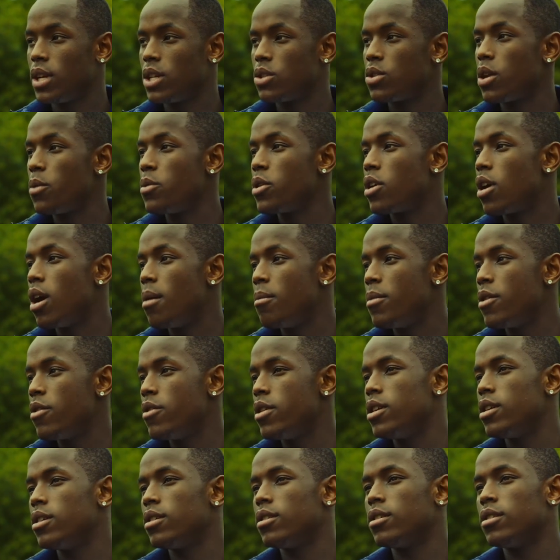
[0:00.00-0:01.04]
That's why we come here,
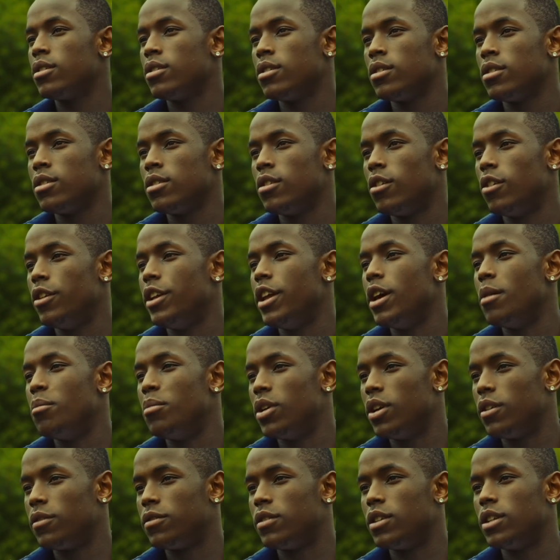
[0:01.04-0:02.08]
innit? On their
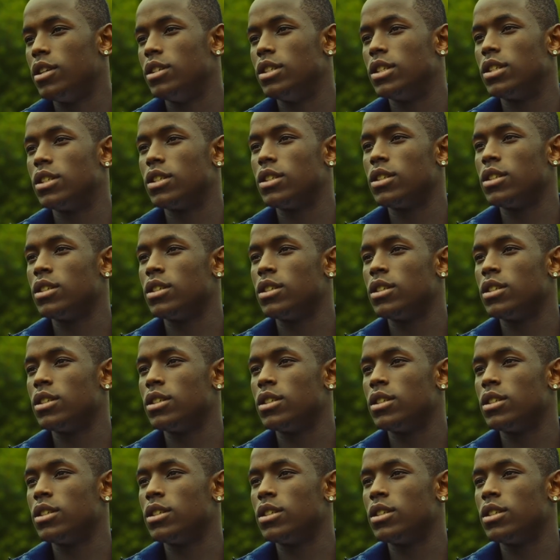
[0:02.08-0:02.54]
birthdays.